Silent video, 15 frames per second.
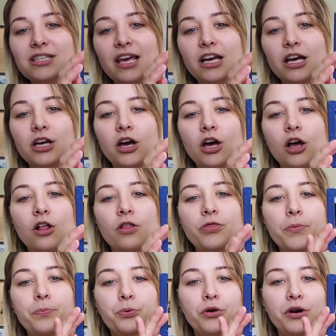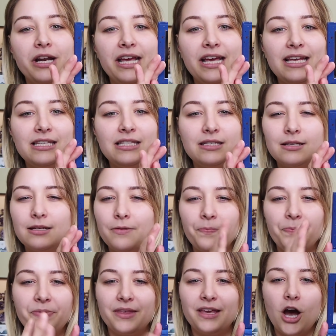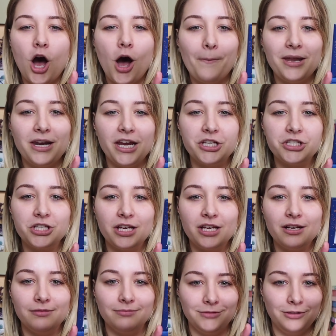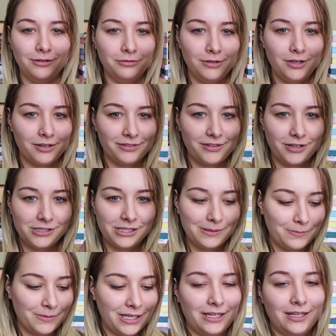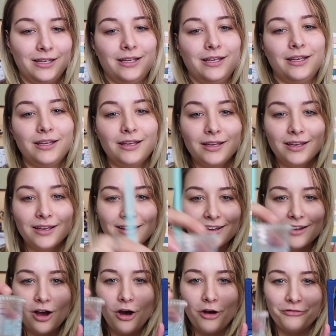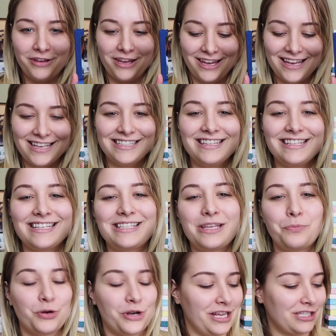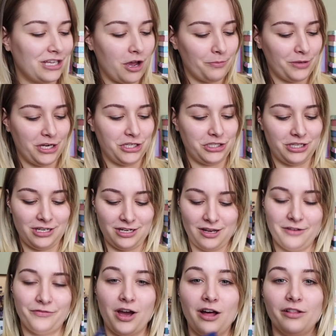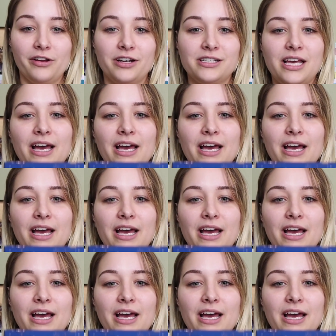like the prettiest combination? Oh, look, there's my coffee. Isn't this the prettiest combination of colors?